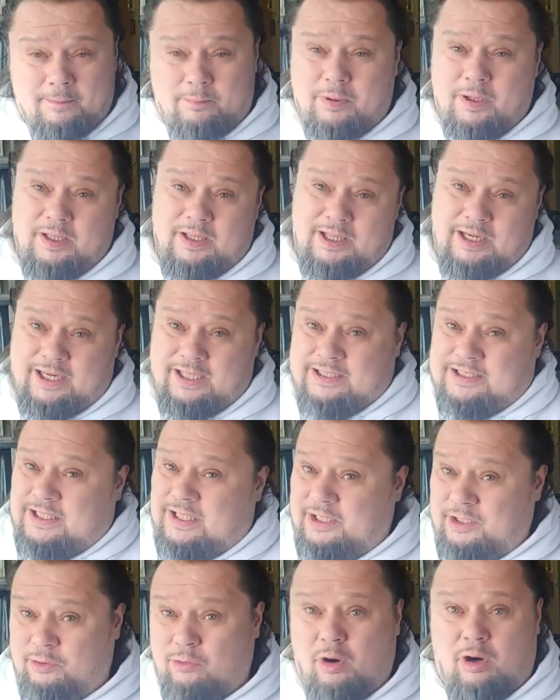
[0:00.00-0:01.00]
But like I
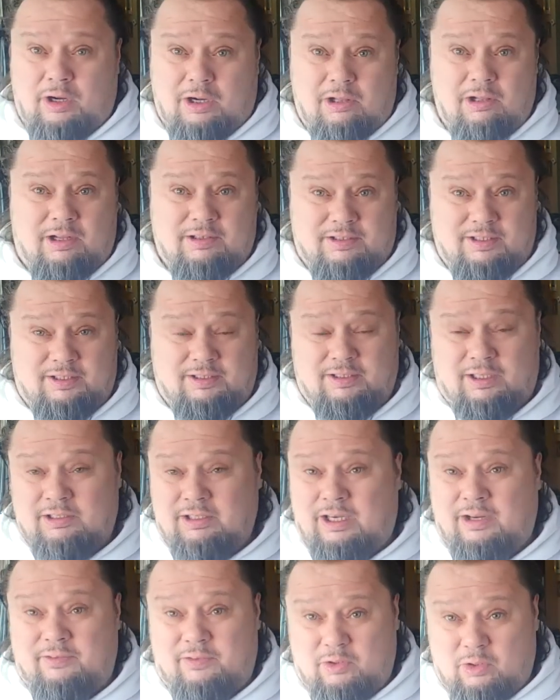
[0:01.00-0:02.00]
said, you are collecting a
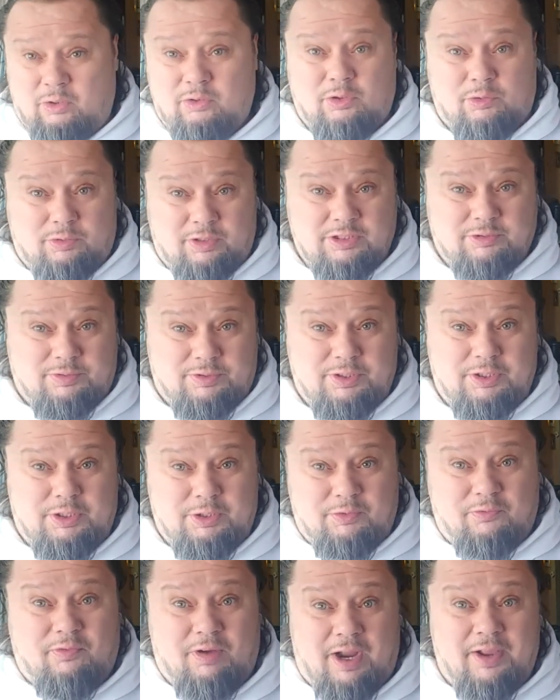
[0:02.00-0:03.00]
lot of the older ones when you
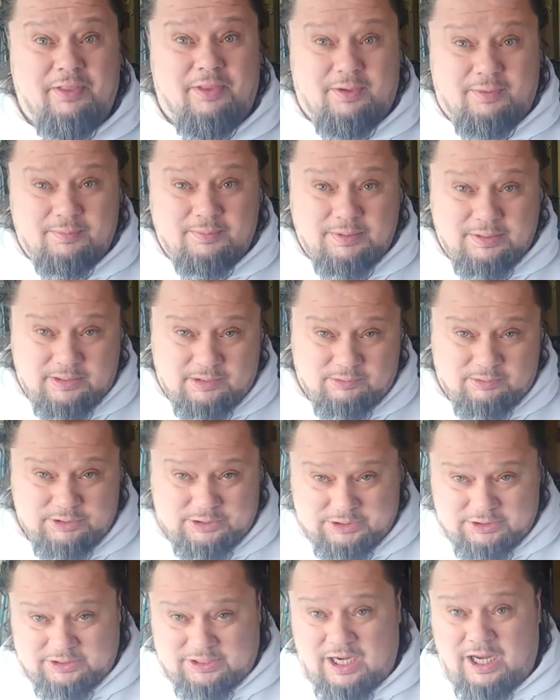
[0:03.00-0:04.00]
do find them,
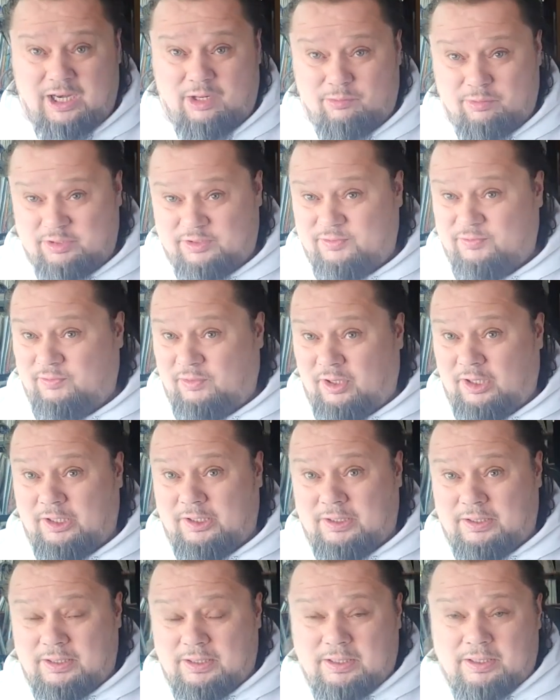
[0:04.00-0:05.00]
which is kind of what's
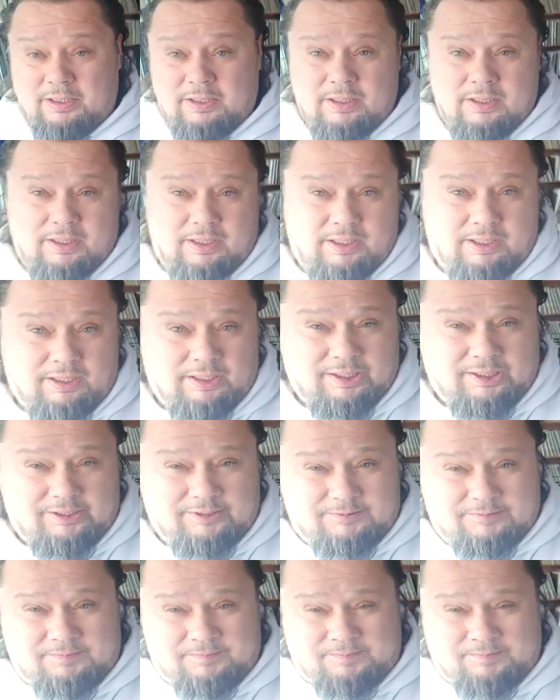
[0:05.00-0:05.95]
fun. I